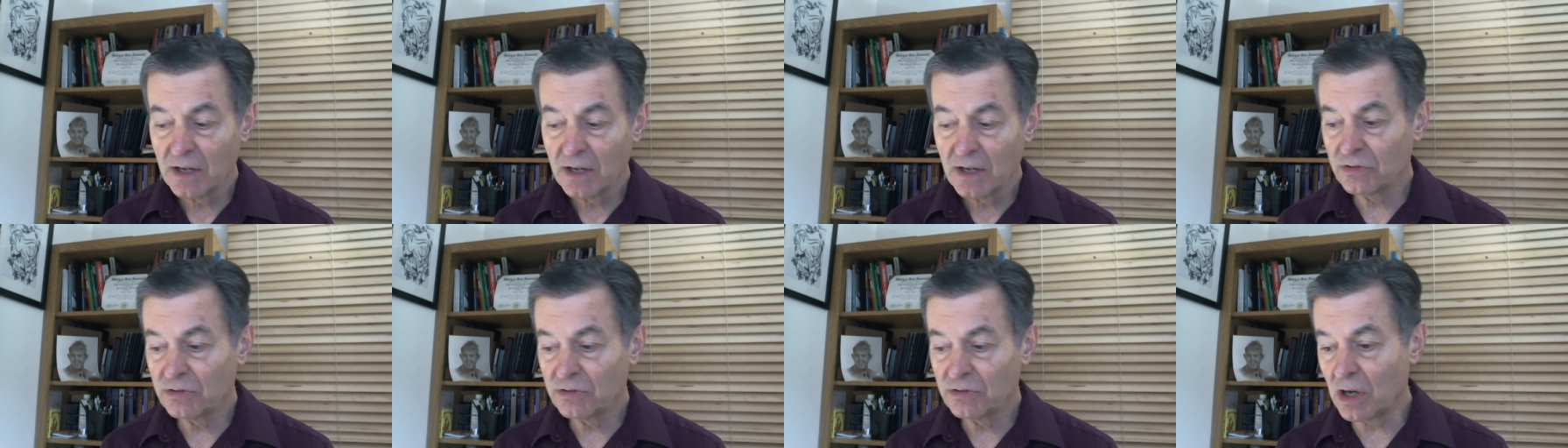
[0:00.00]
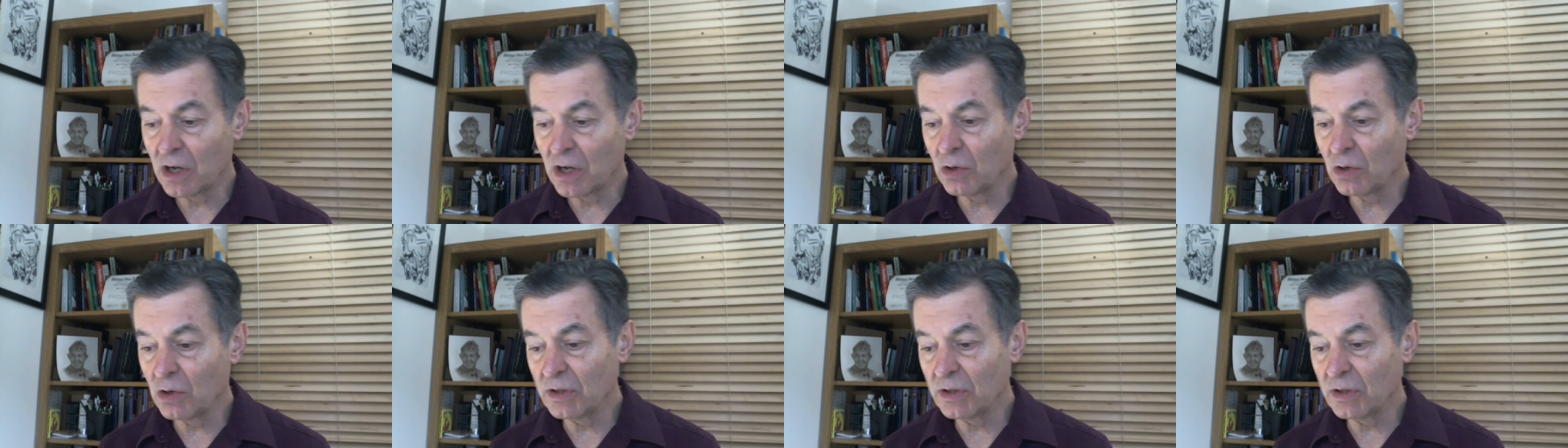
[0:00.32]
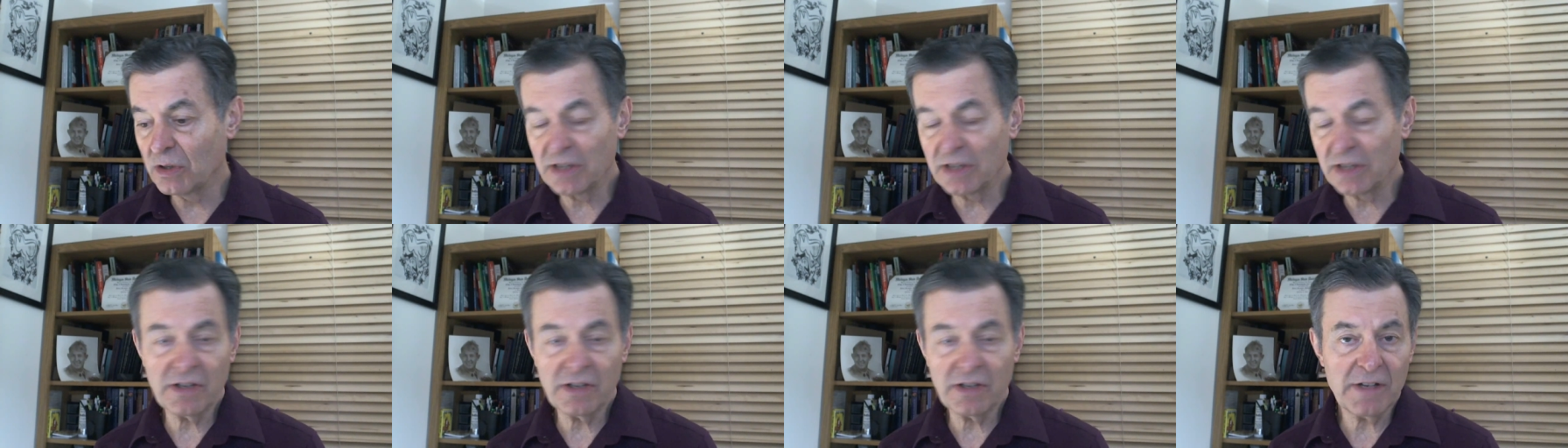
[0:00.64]
So,
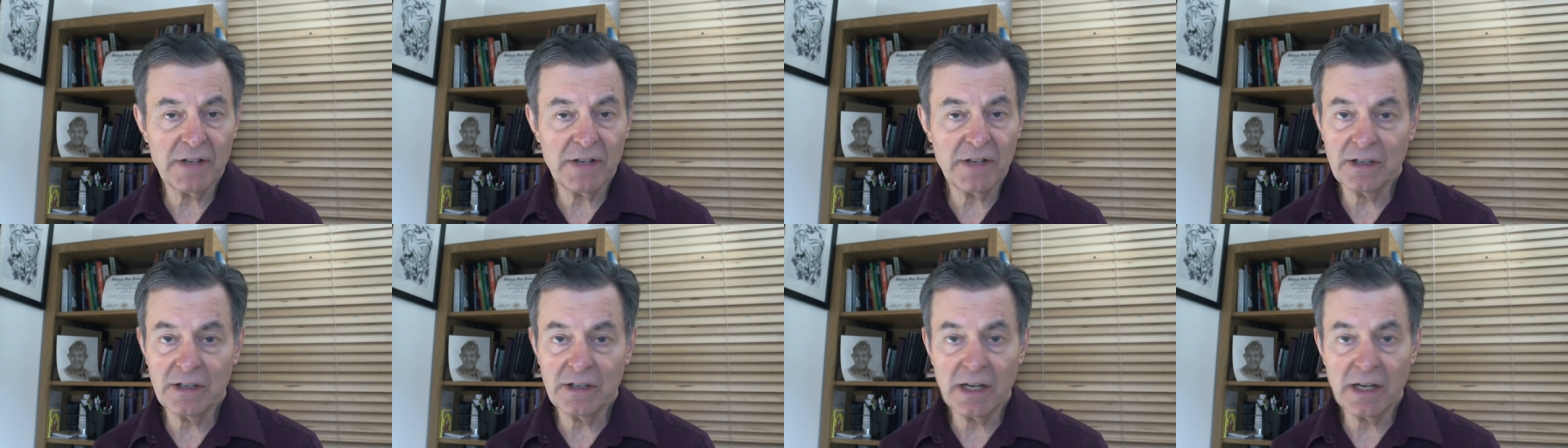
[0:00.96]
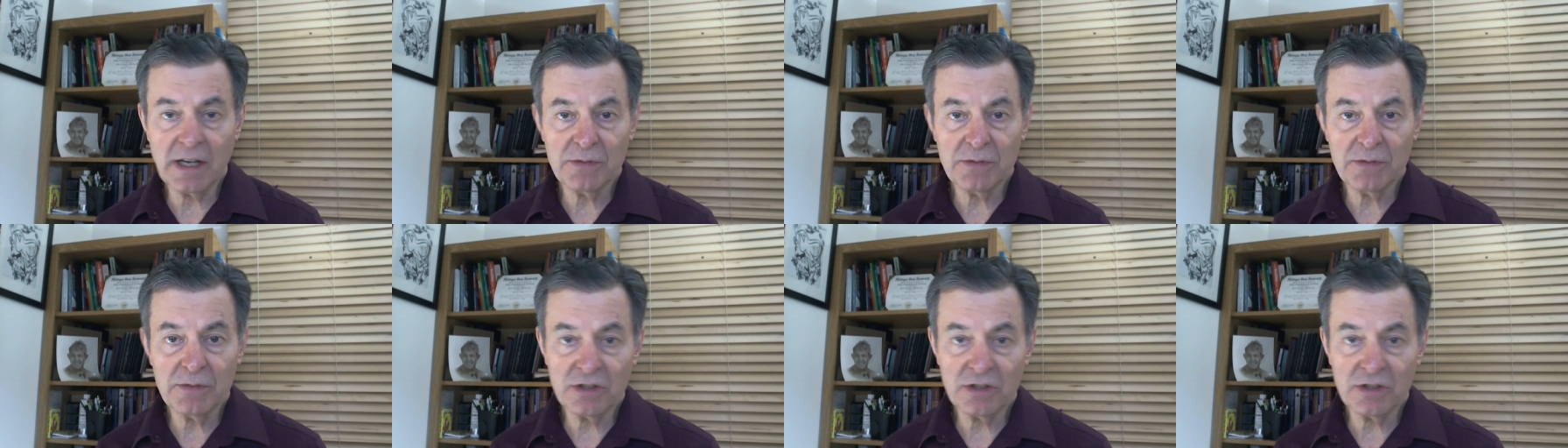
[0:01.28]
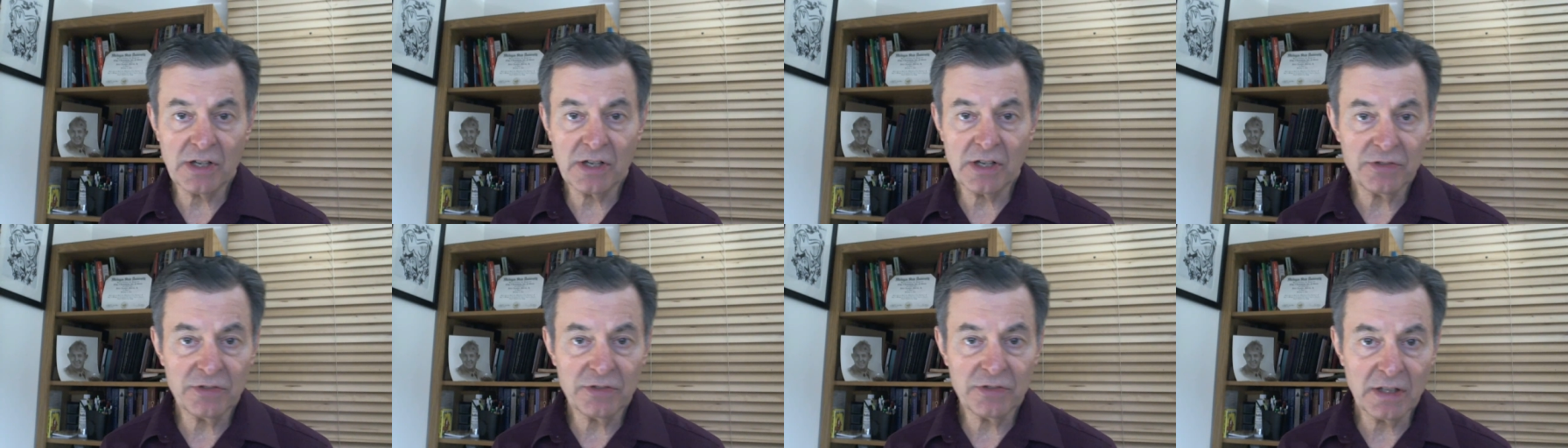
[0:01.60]
and that's everything I'm
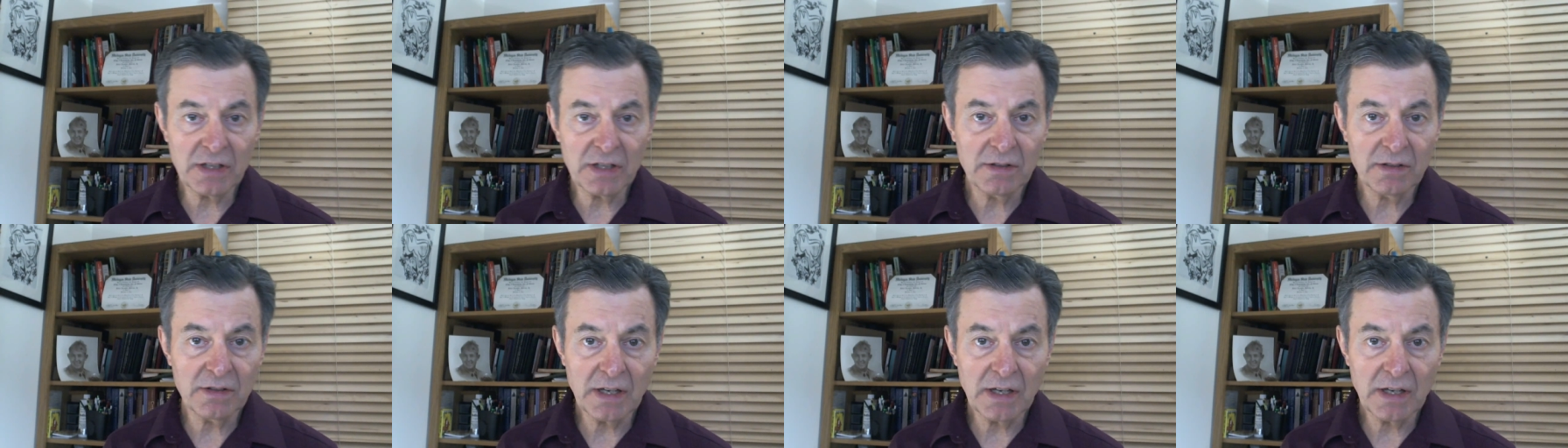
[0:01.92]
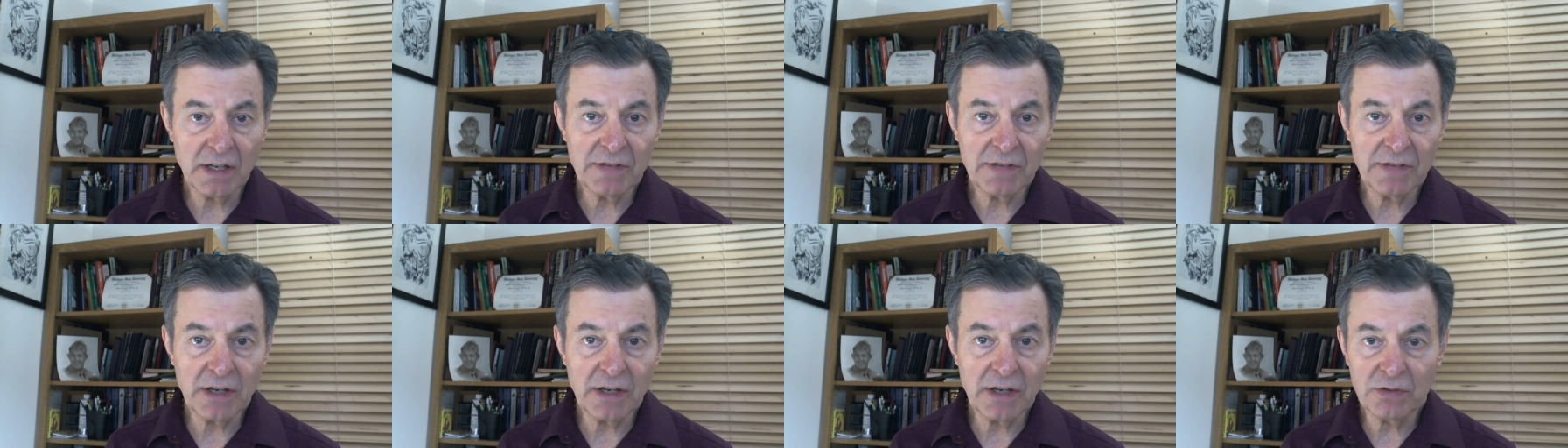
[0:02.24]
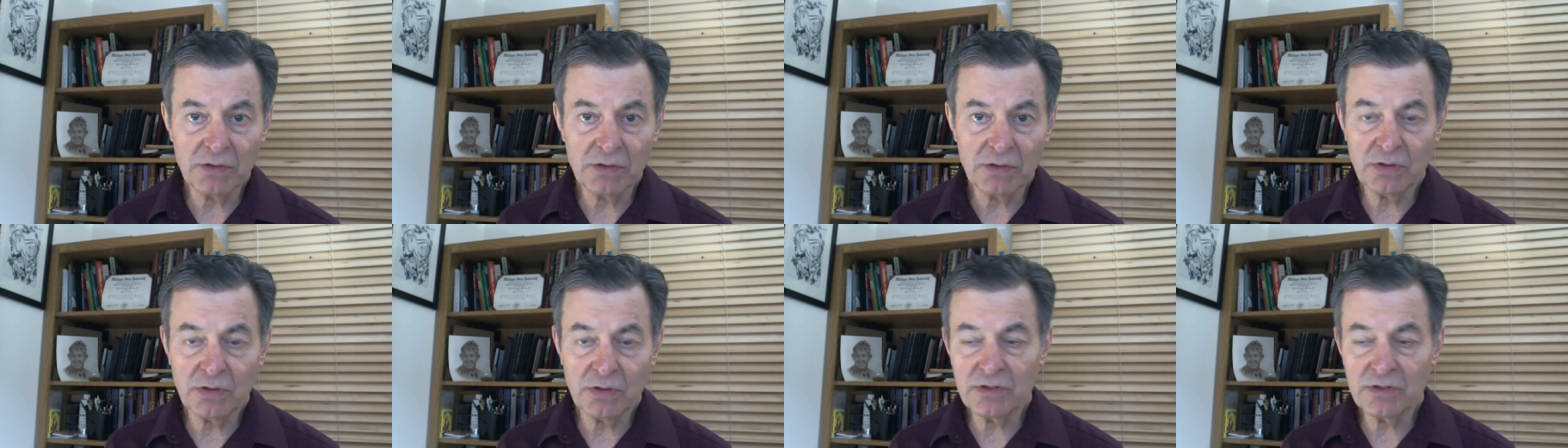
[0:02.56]
suggesting. I've got
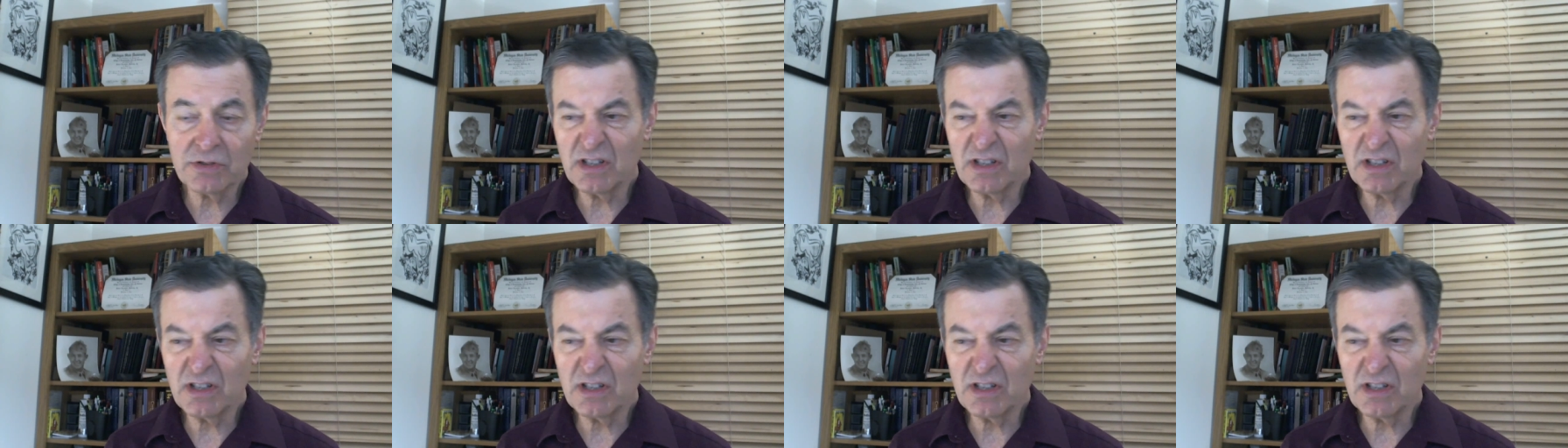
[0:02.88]
all sorts of